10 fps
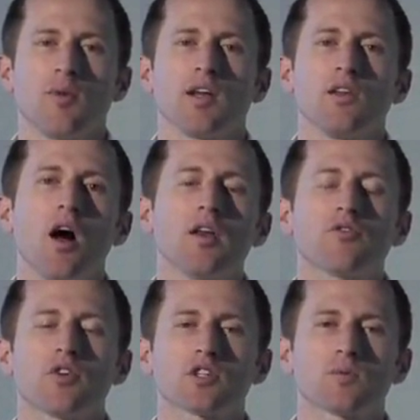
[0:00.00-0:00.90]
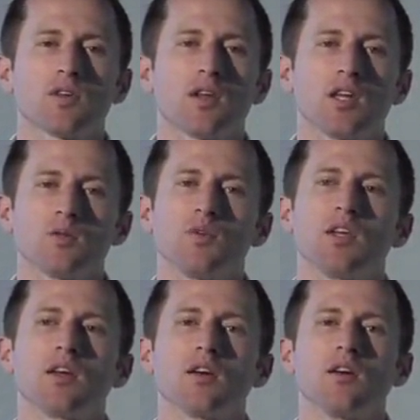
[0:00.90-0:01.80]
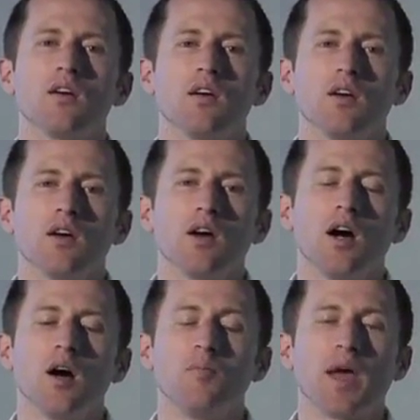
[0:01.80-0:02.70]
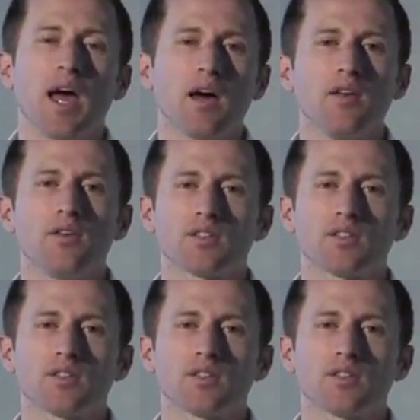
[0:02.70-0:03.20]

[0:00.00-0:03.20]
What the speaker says: by law enforcement as being bad.